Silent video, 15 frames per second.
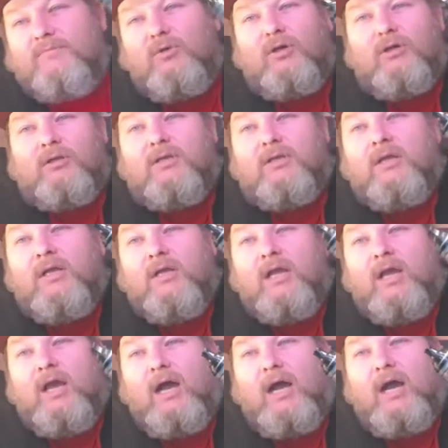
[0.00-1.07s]
mod,
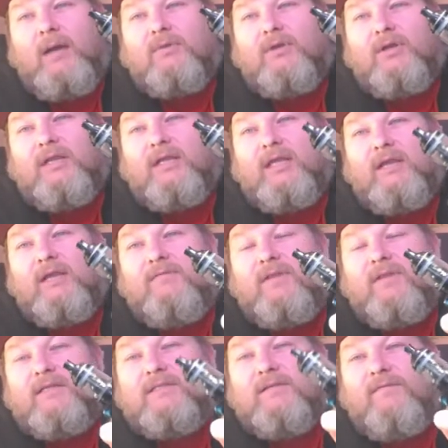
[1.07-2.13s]
I'm going to give
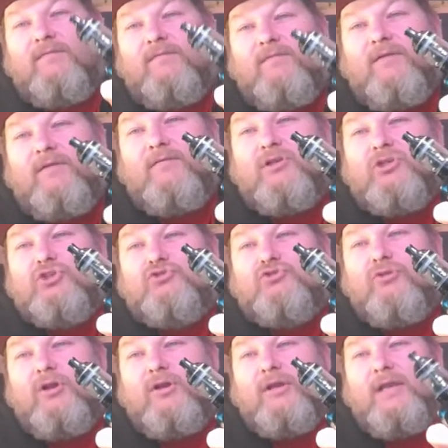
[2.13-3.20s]
this a very
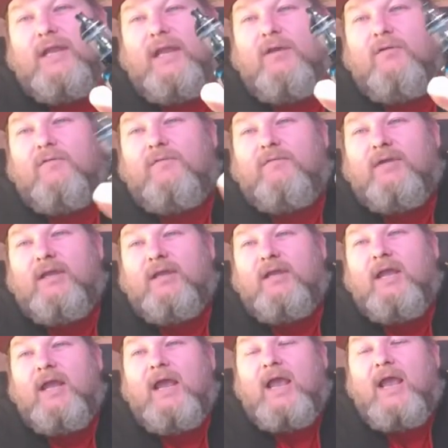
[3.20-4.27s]
strong and healthy
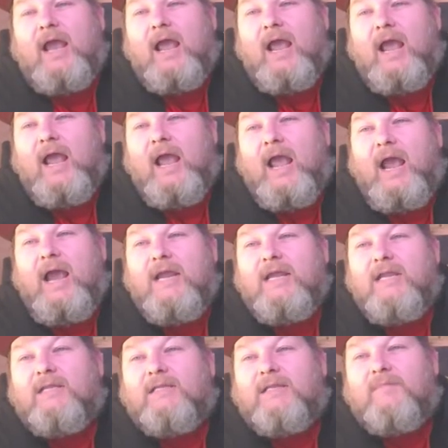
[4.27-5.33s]

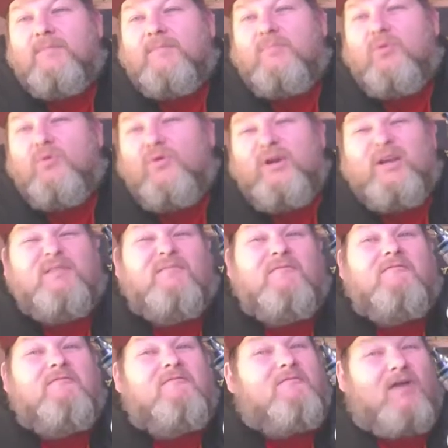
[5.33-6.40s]

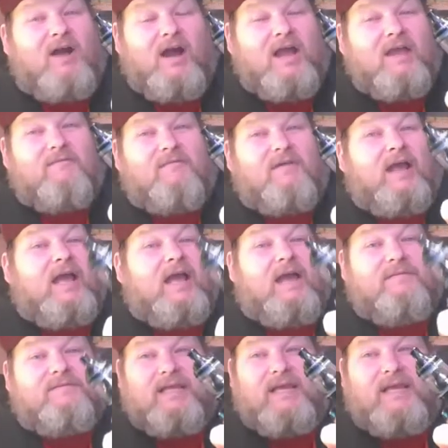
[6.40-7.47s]
8.5 out
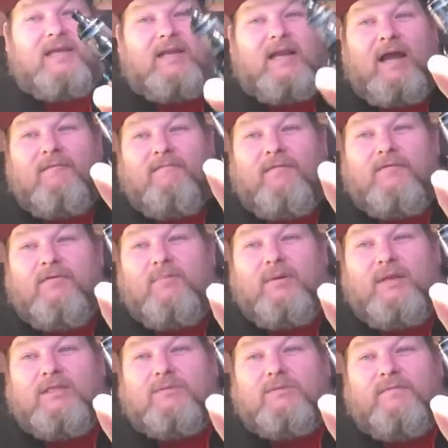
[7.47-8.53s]
of 10. I'm very
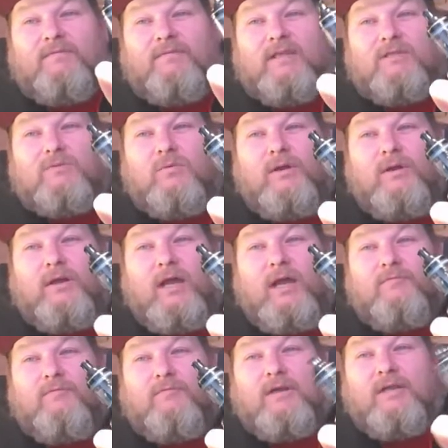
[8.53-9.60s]
pleased with this one, I
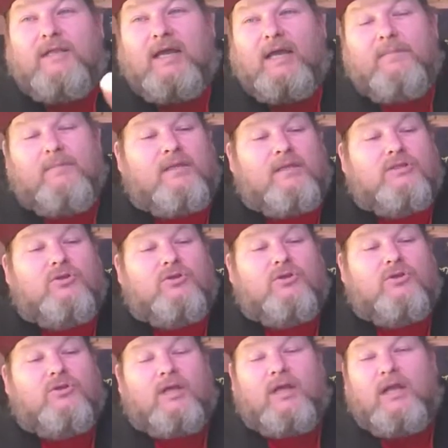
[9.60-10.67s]
really am. It's
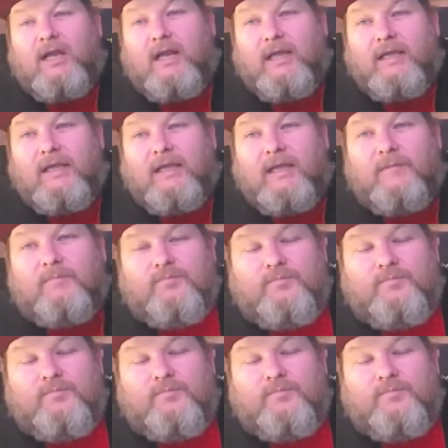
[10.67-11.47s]
good, I like it.